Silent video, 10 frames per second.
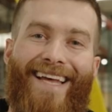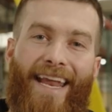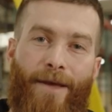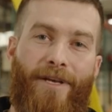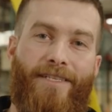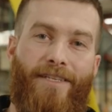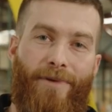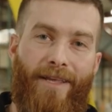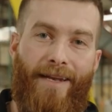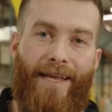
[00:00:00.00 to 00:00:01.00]
dynamic
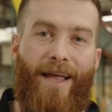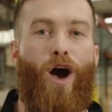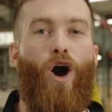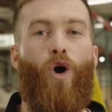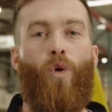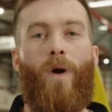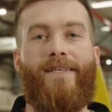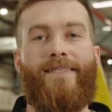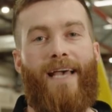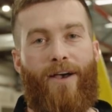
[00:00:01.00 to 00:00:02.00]
stability,
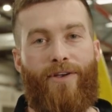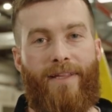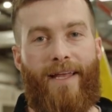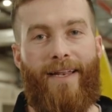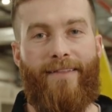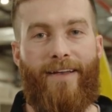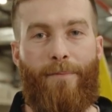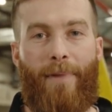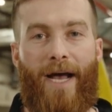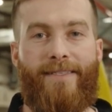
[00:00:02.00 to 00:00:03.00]
always calculating the
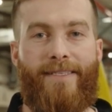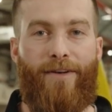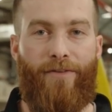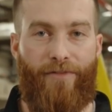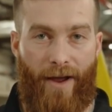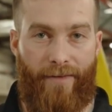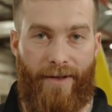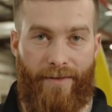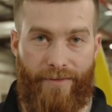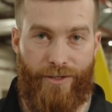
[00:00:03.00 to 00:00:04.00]
combined center of
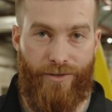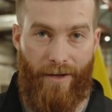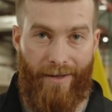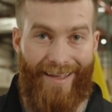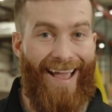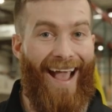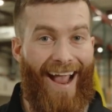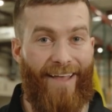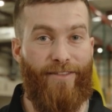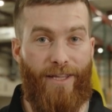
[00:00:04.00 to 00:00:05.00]
gravity of the truck
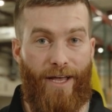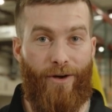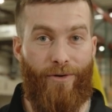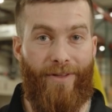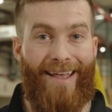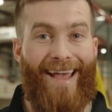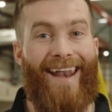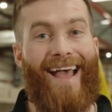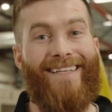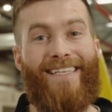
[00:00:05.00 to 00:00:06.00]
and the load,
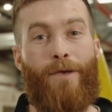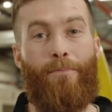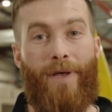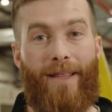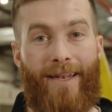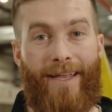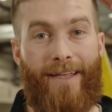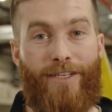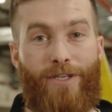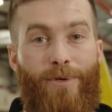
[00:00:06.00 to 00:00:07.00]
and has the
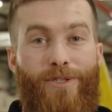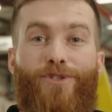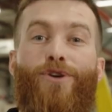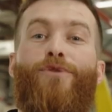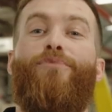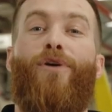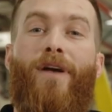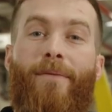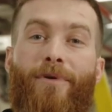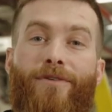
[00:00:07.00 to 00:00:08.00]
ability to put certain
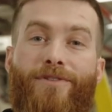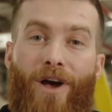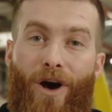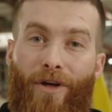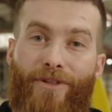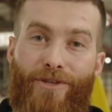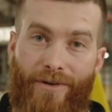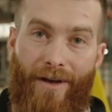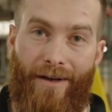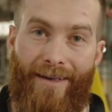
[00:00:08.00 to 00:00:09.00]
prohibitors on the
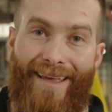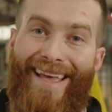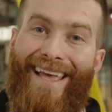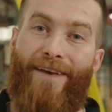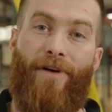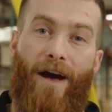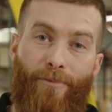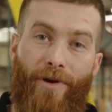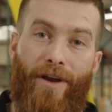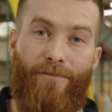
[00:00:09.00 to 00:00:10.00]
truck if
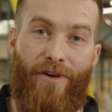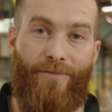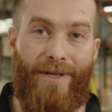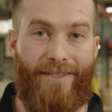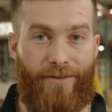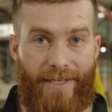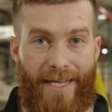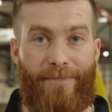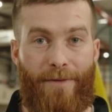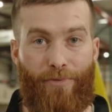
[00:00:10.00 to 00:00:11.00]
operator movements are
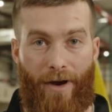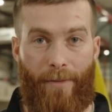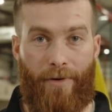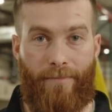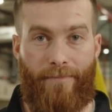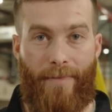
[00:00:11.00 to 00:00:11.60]
deemed improper.